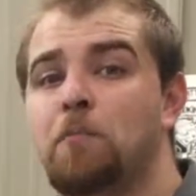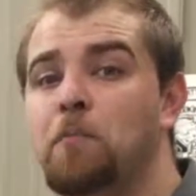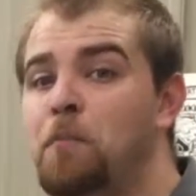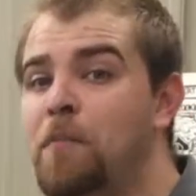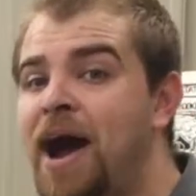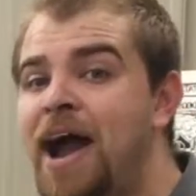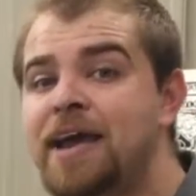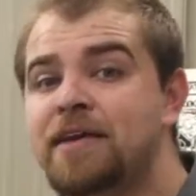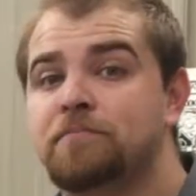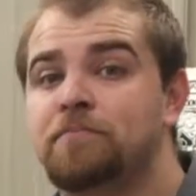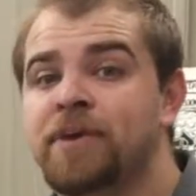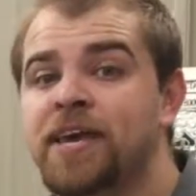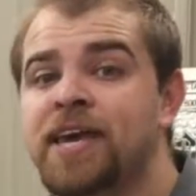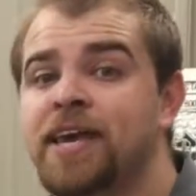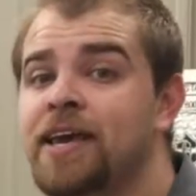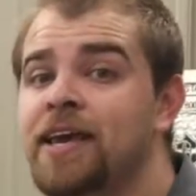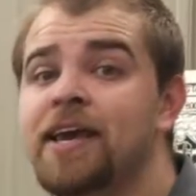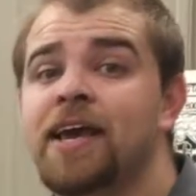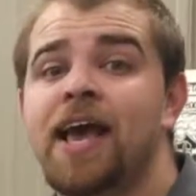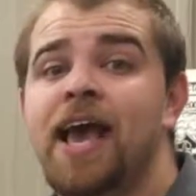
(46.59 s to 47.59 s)
might
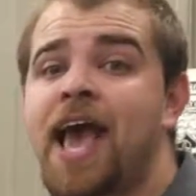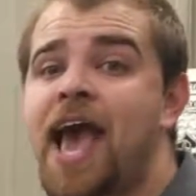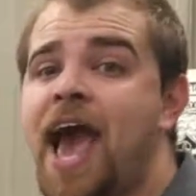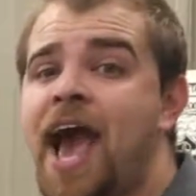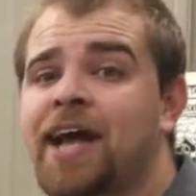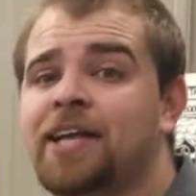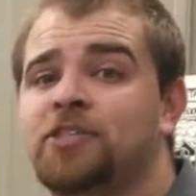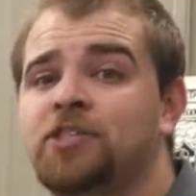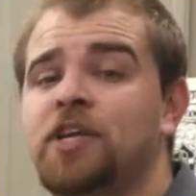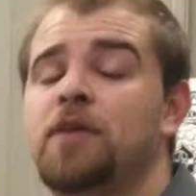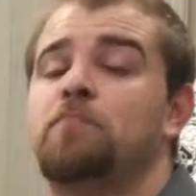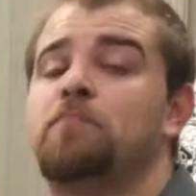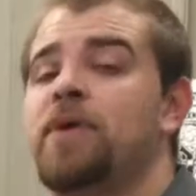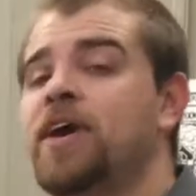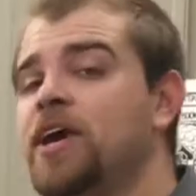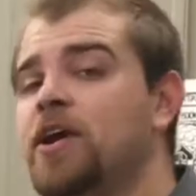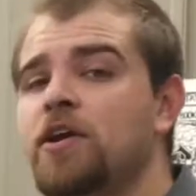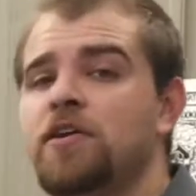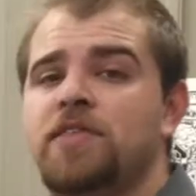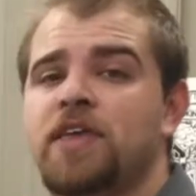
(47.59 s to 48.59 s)
be actually
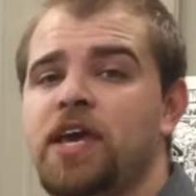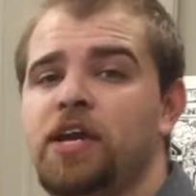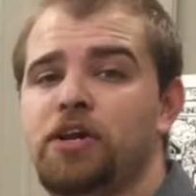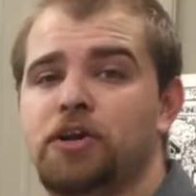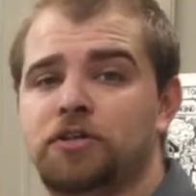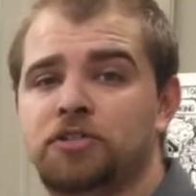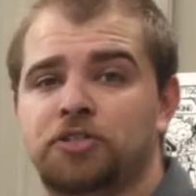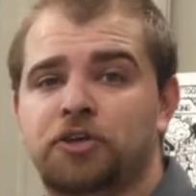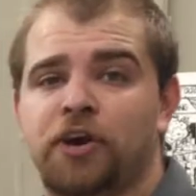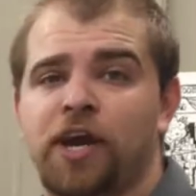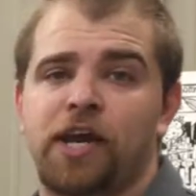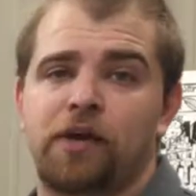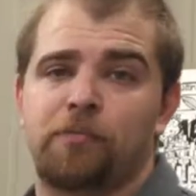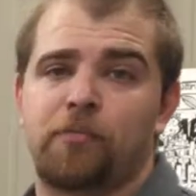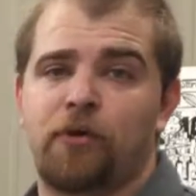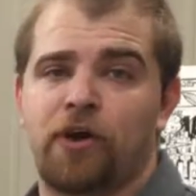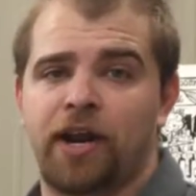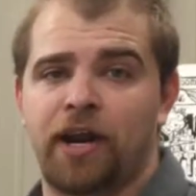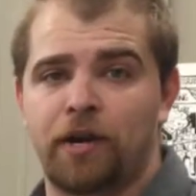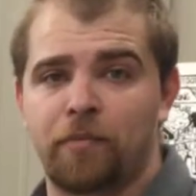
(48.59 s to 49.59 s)
bigger than your screen
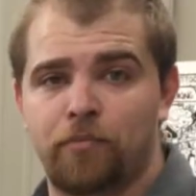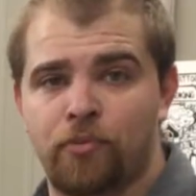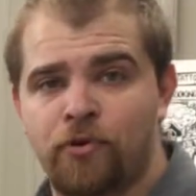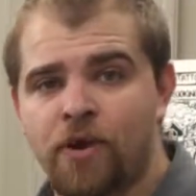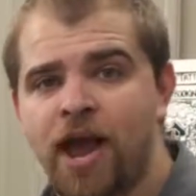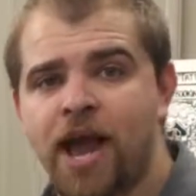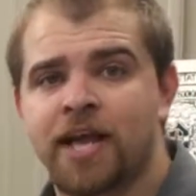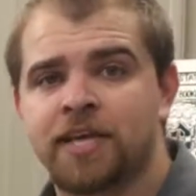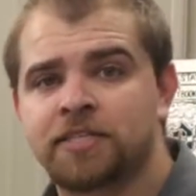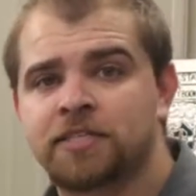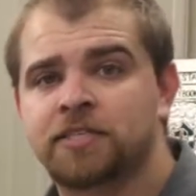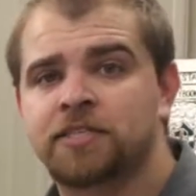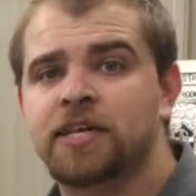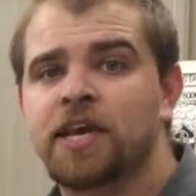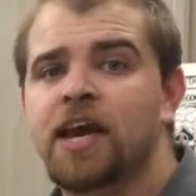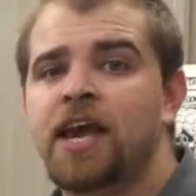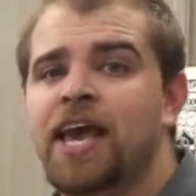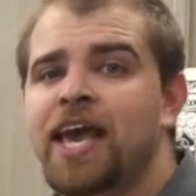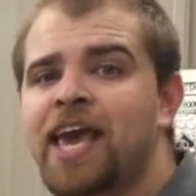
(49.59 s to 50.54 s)
printing press.